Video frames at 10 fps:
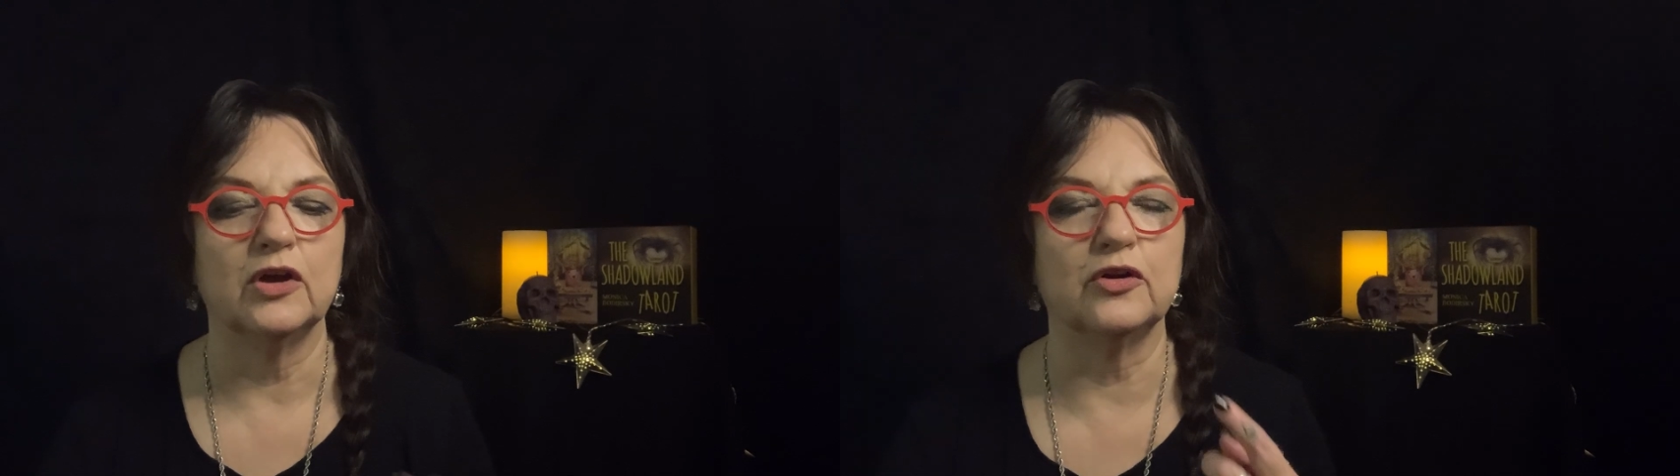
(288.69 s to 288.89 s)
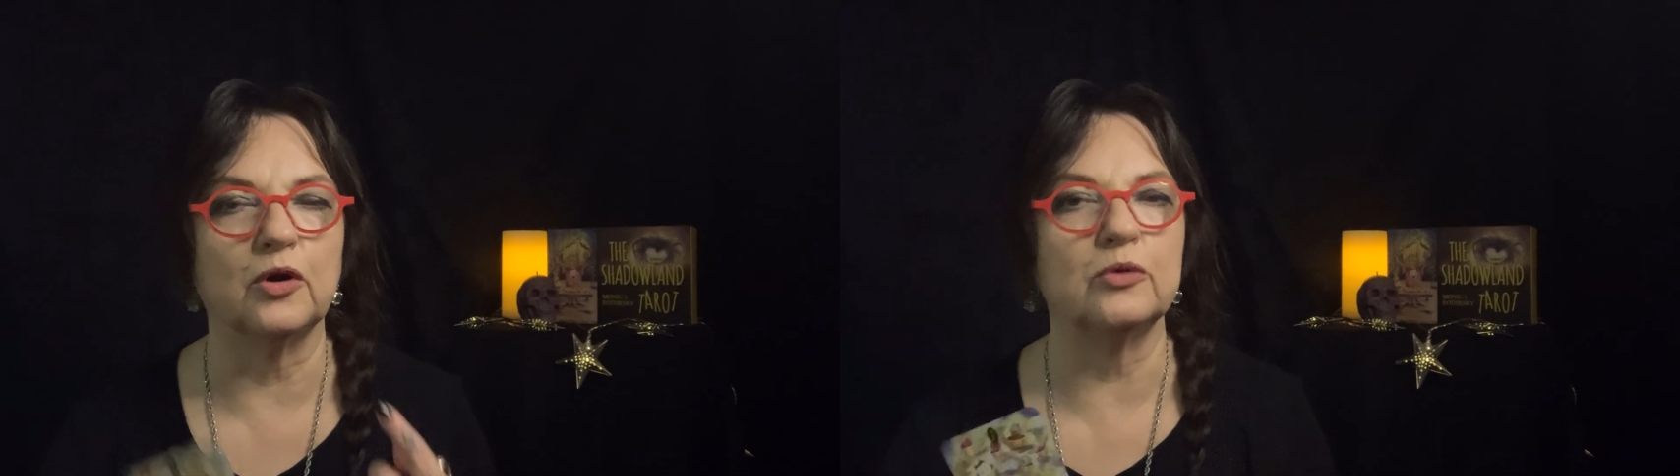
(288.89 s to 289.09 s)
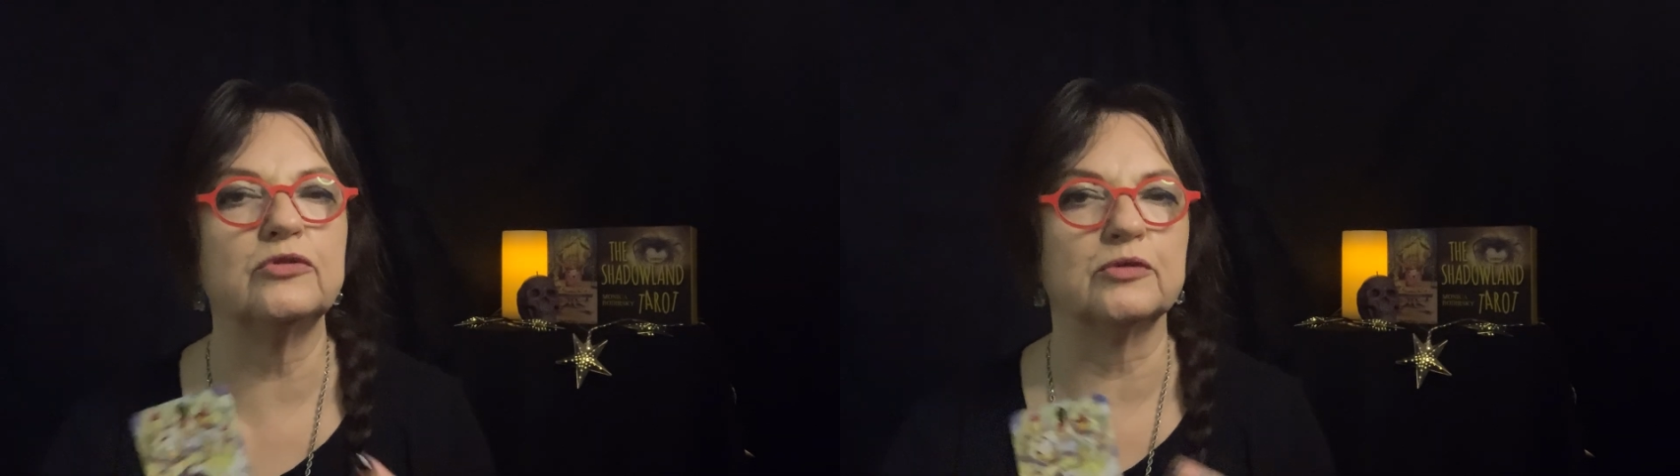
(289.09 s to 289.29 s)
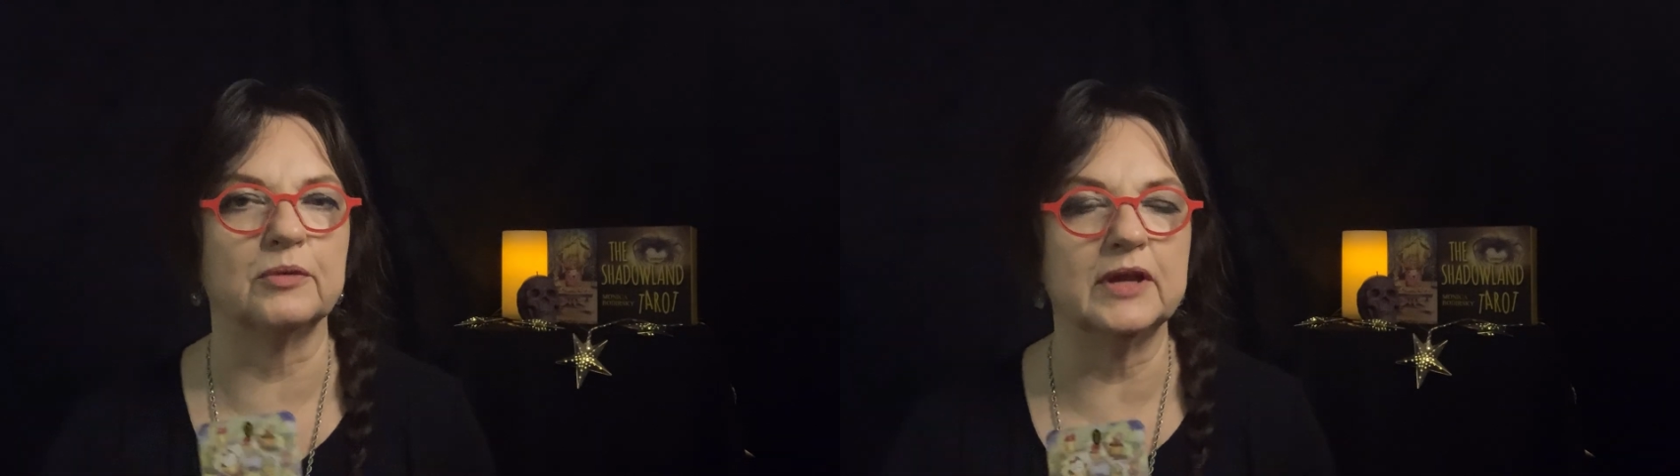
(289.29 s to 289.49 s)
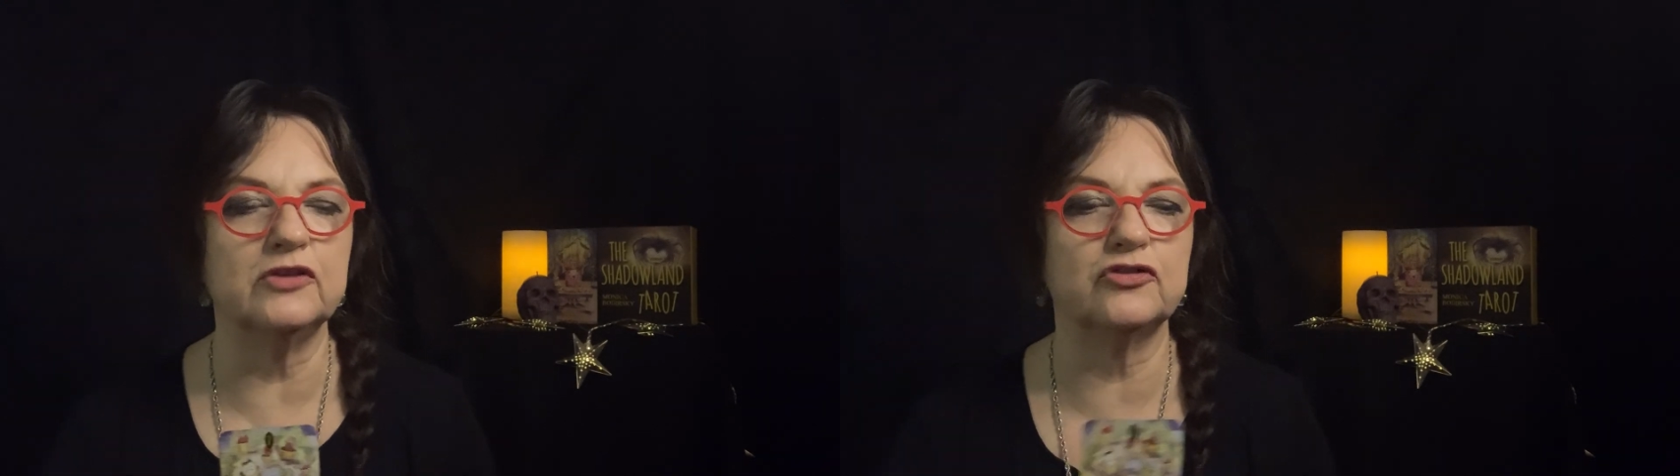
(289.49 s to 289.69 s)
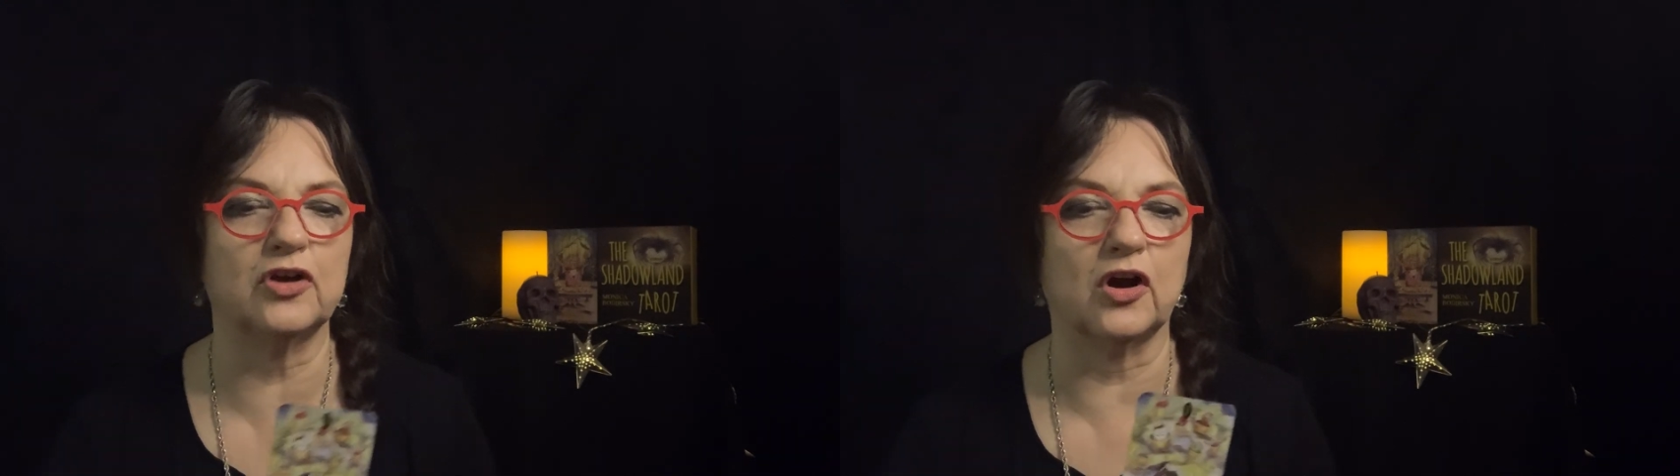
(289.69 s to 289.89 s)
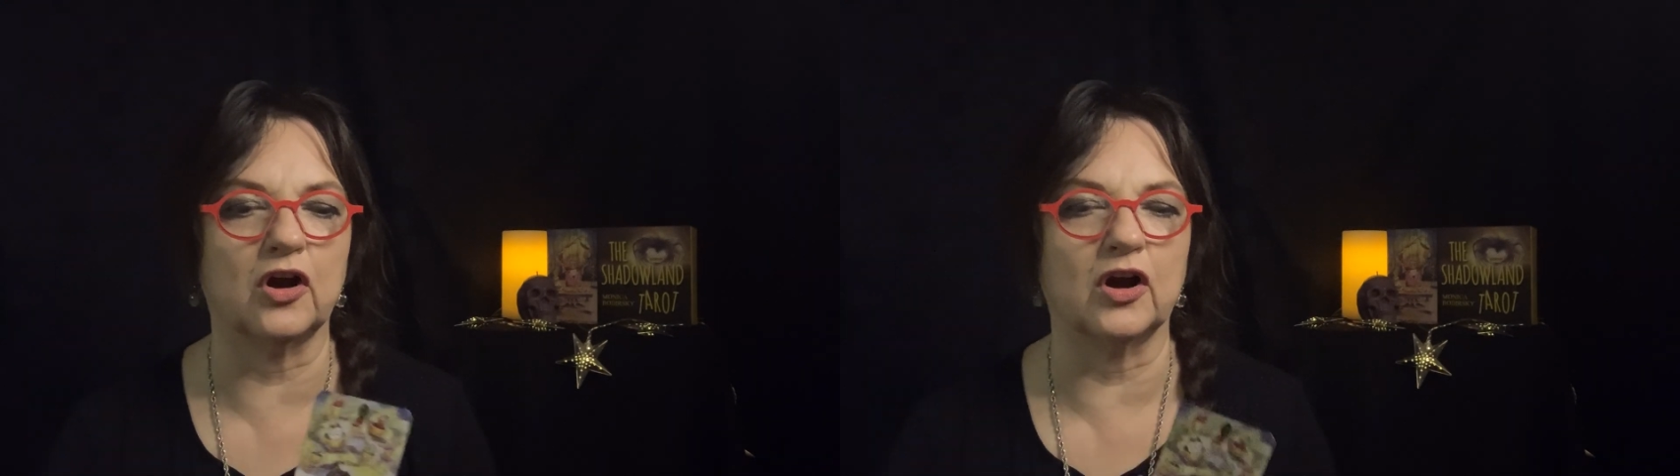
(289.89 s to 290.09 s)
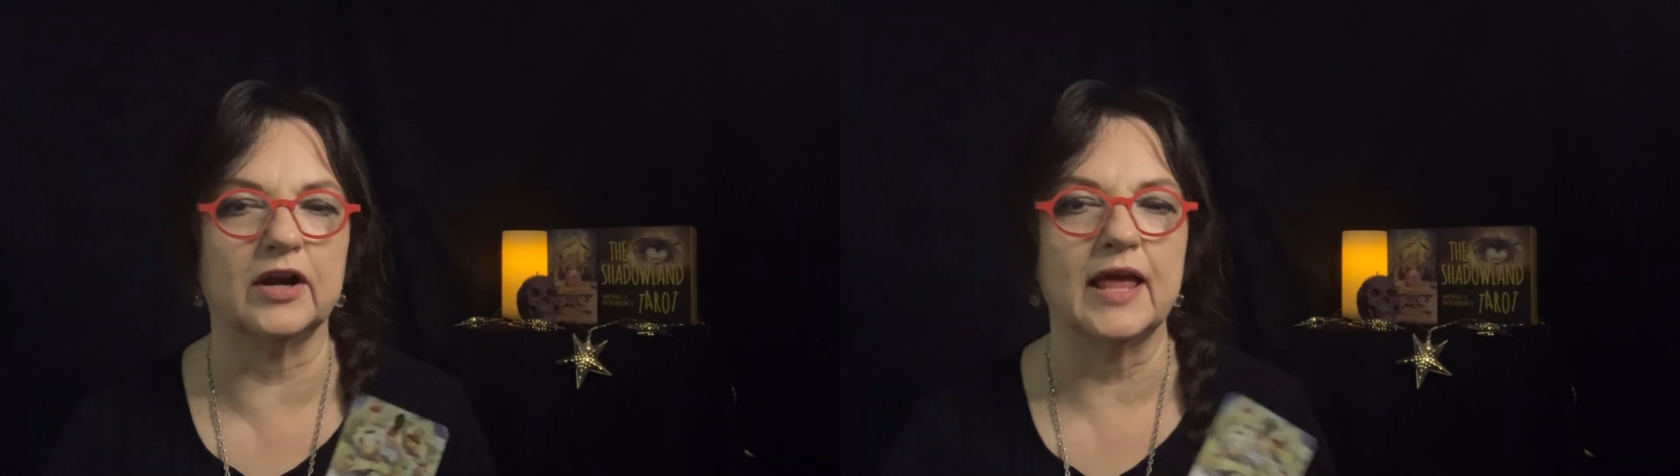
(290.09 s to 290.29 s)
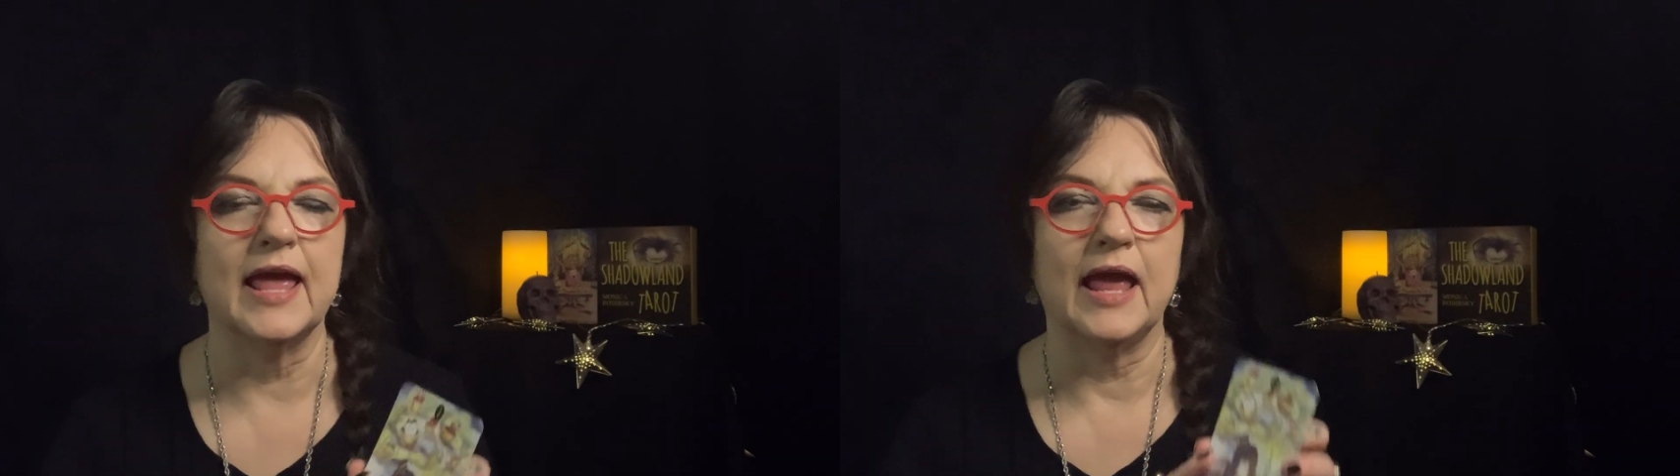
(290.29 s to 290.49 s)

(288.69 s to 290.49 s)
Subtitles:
go through each card,